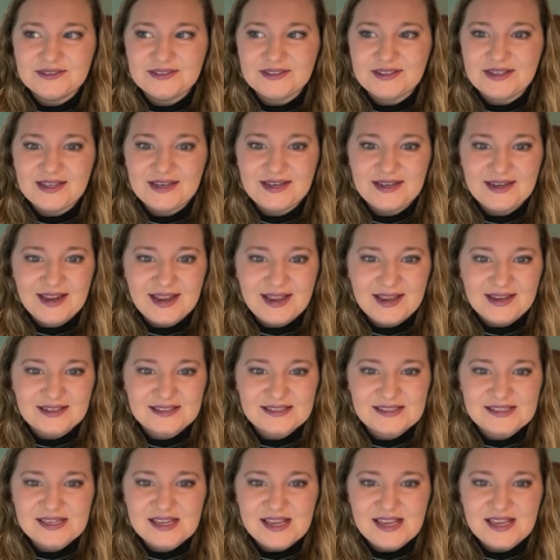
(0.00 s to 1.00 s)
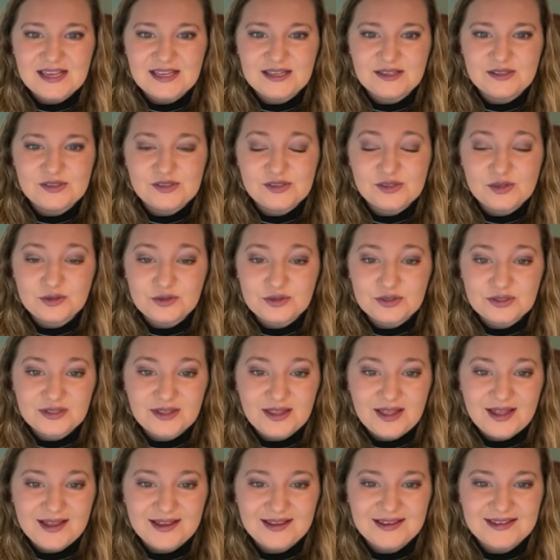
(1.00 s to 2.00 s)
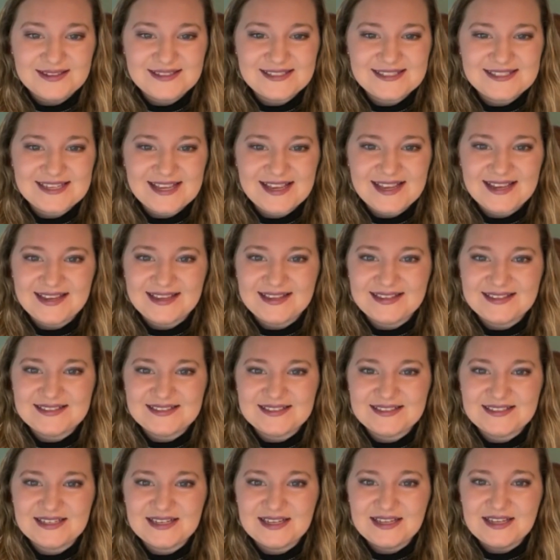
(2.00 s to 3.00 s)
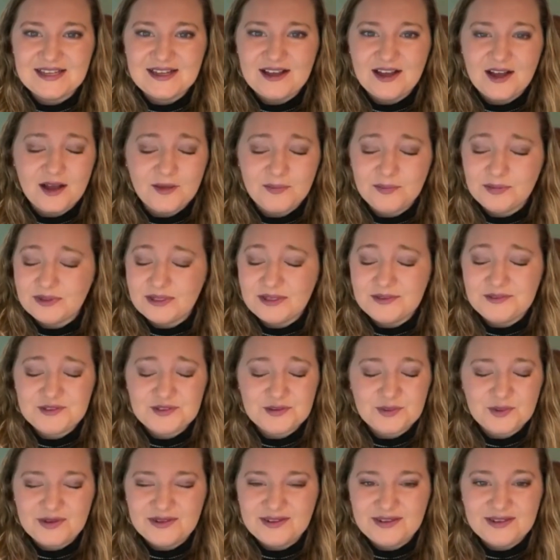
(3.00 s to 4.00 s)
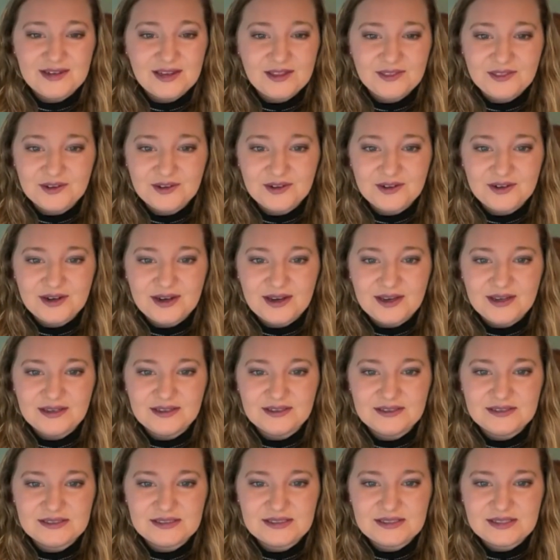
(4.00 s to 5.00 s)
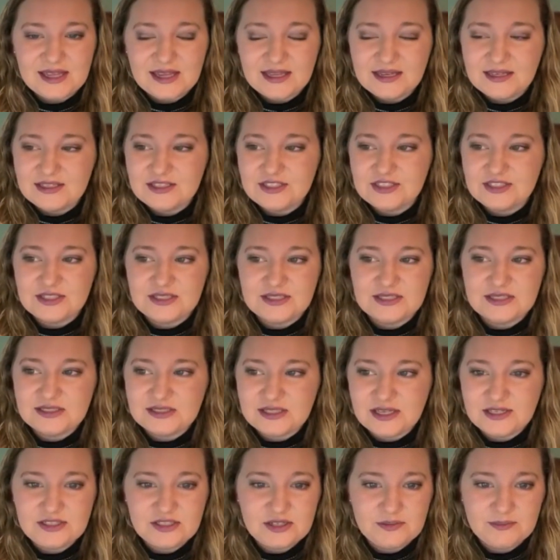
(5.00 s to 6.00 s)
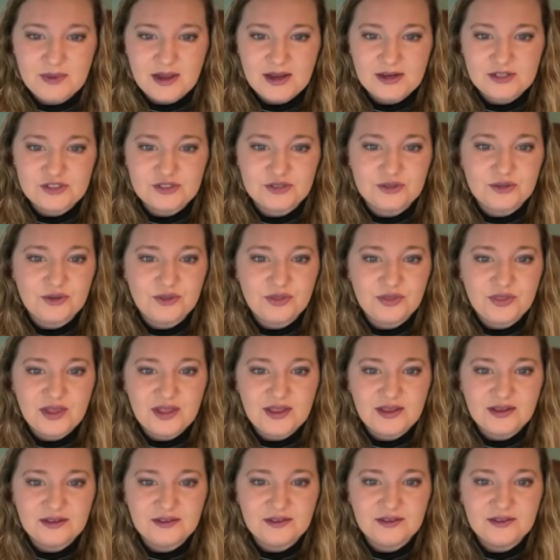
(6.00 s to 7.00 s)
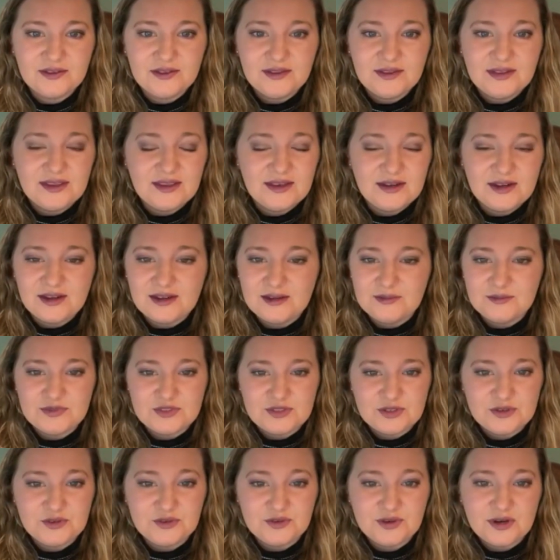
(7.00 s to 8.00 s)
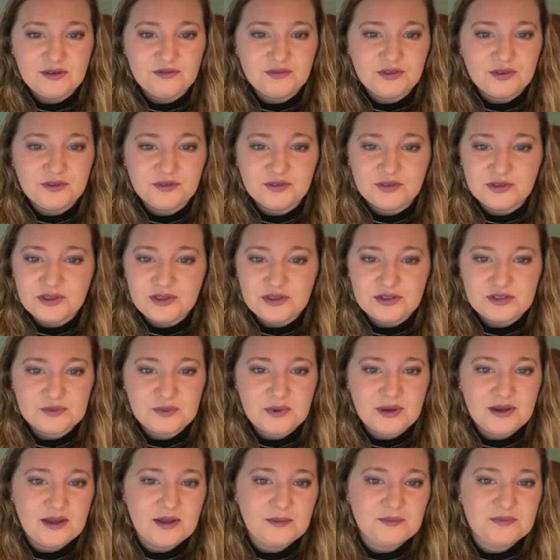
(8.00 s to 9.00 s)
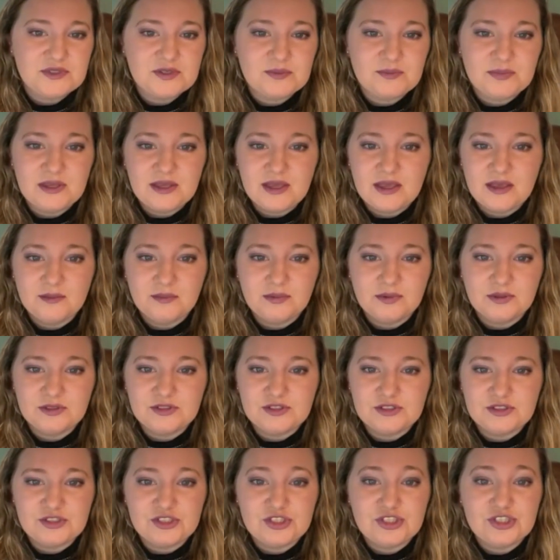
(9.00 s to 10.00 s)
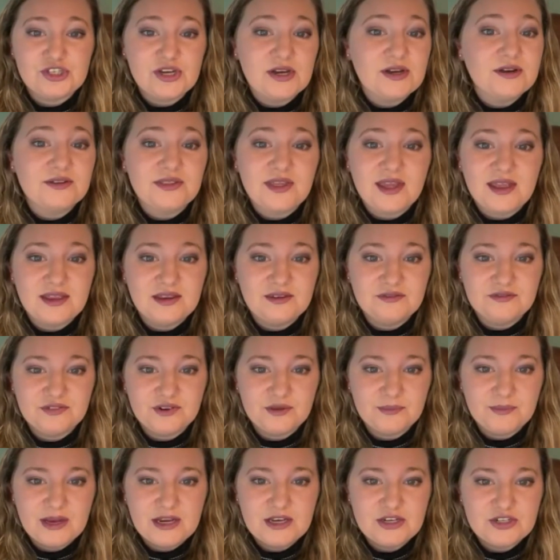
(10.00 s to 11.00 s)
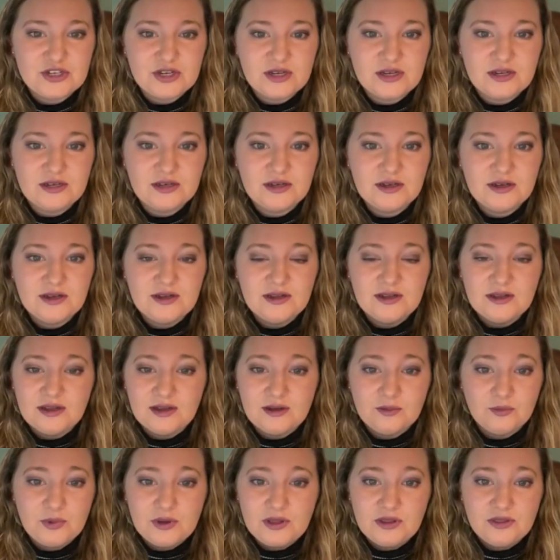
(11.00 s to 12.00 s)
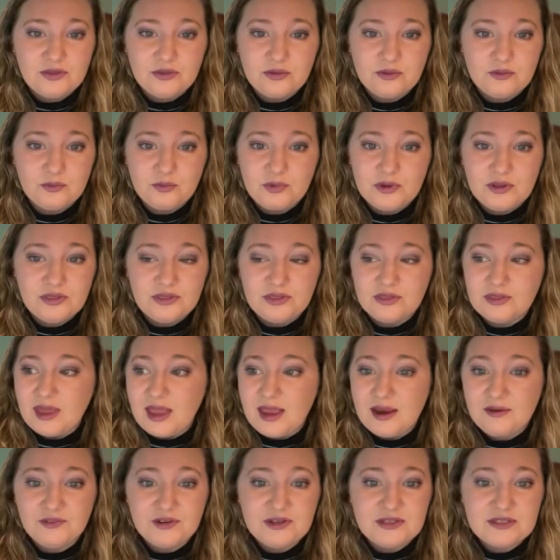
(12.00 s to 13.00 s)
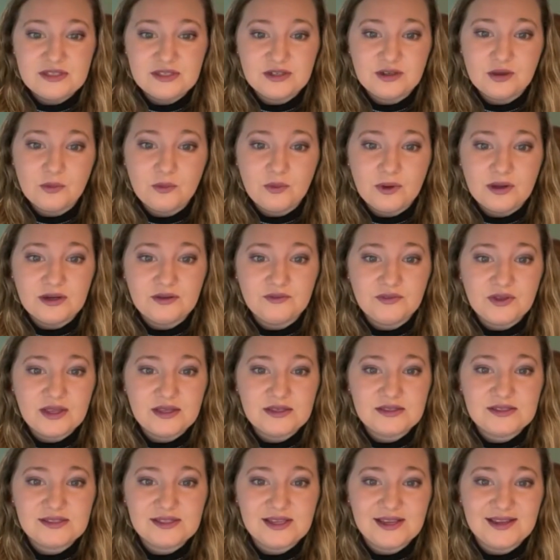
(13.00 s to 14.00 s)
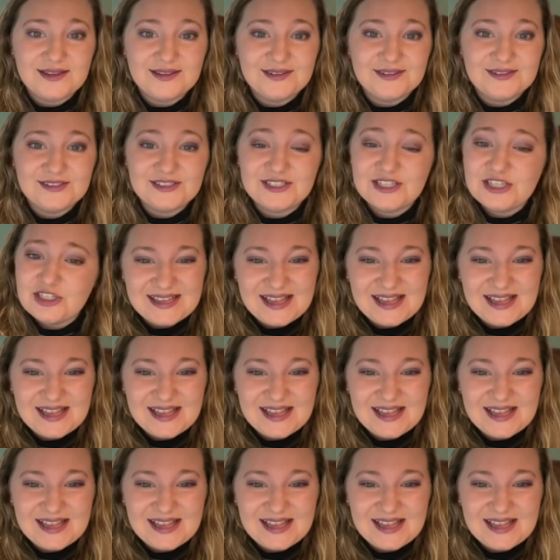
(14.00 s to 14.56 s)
connect and socialize and uplift one another, and that is just such a magical thing. And I am so grateful for This Way Up to be able to share that information with every single one of us. And